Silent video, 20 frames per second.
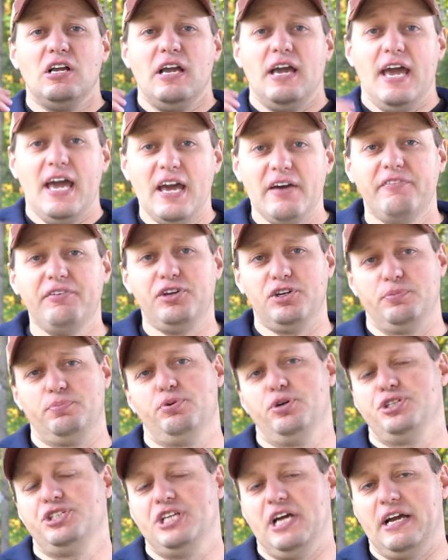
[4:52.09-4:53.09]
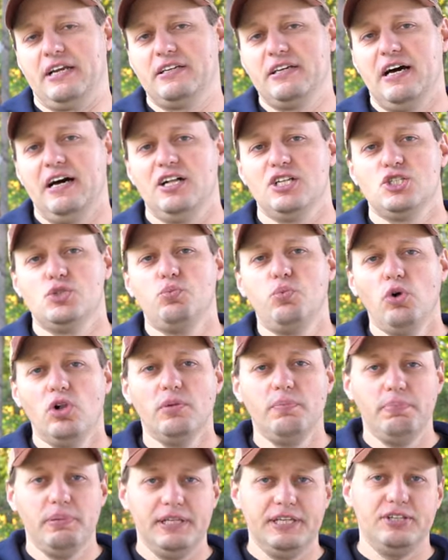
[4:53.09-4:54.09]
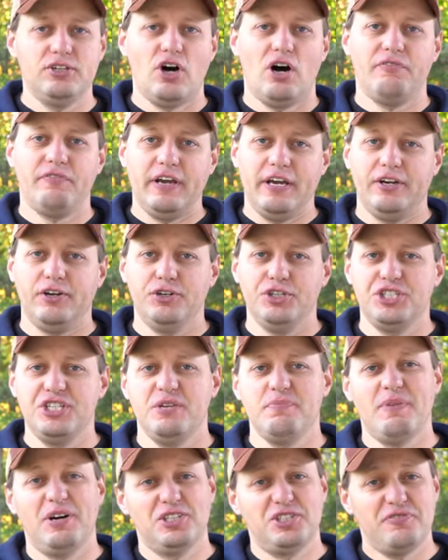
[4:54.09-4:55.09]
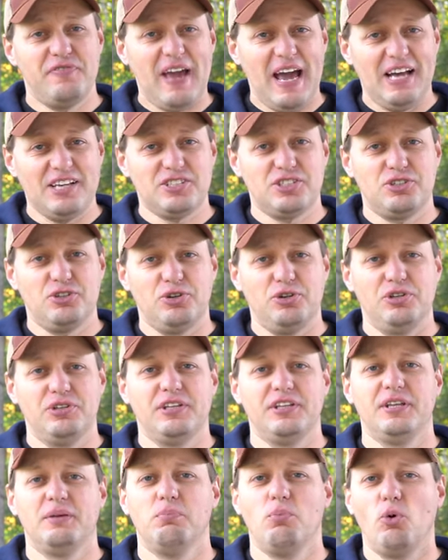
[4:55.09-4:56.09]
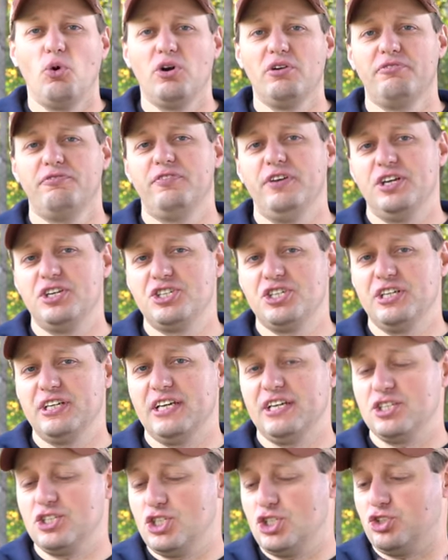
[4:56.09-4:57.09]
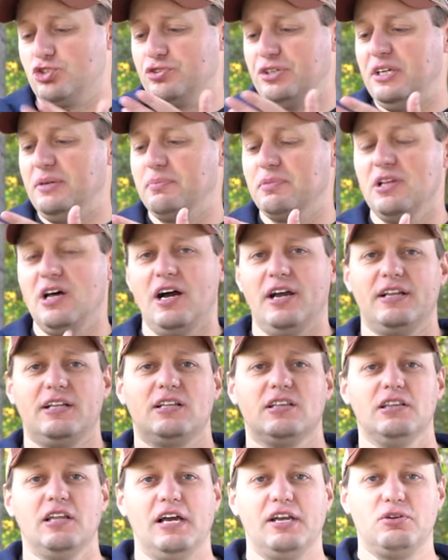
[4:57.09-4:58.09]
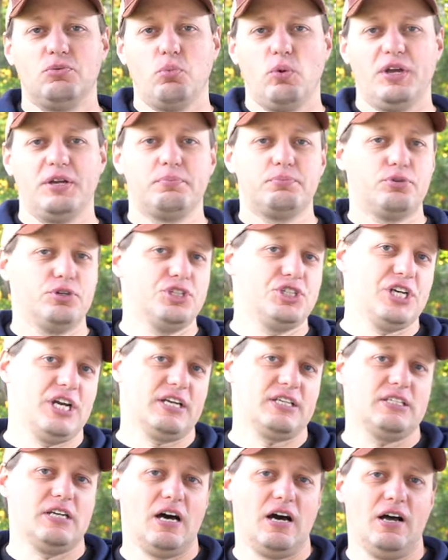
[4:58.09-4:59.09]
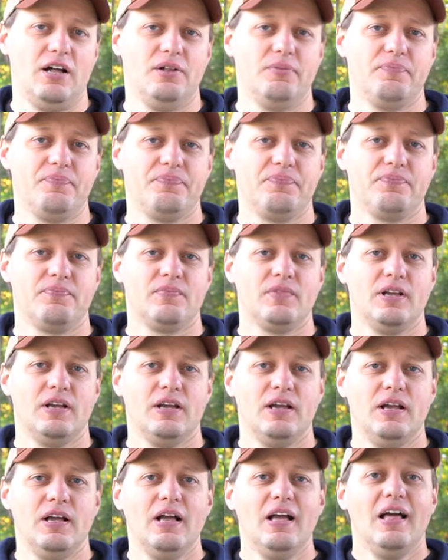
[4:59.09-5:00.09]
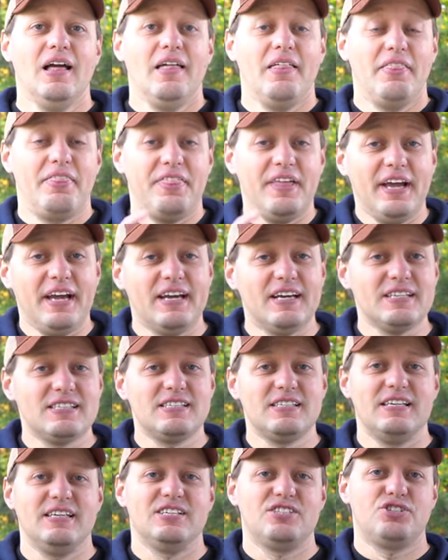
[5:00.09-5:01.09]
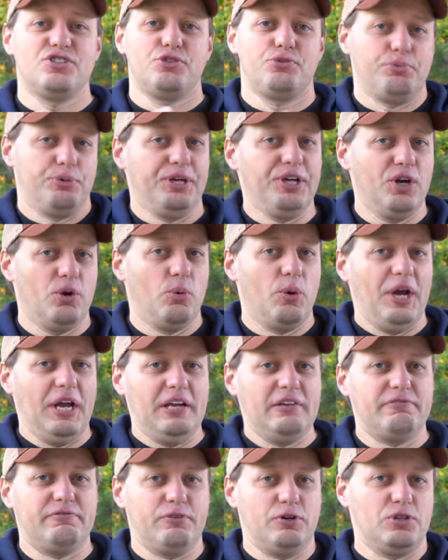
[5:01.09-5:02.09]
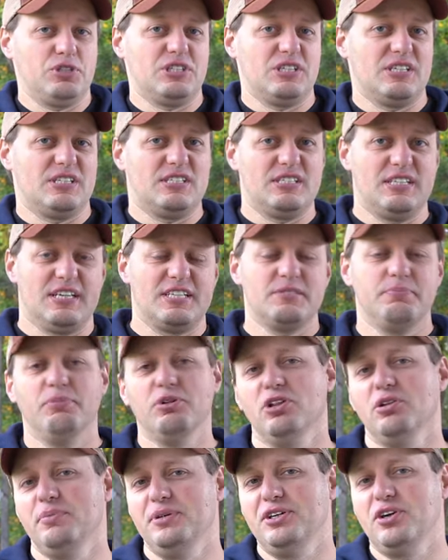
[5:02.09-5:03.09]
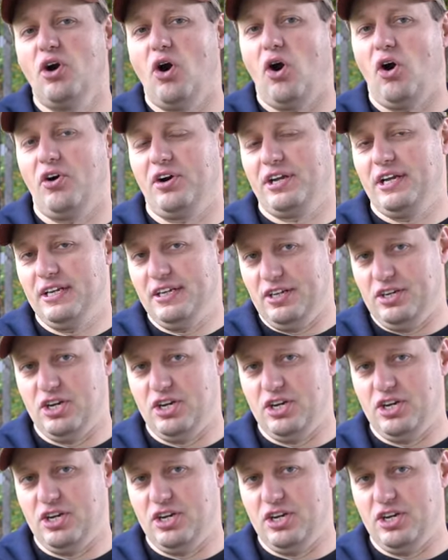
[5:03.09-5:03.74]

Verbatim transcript: heavier projectiles will bleed off energy much faster than a more efficient and streamlined lightweight projectile. This is 308 versus 6 mm arc in a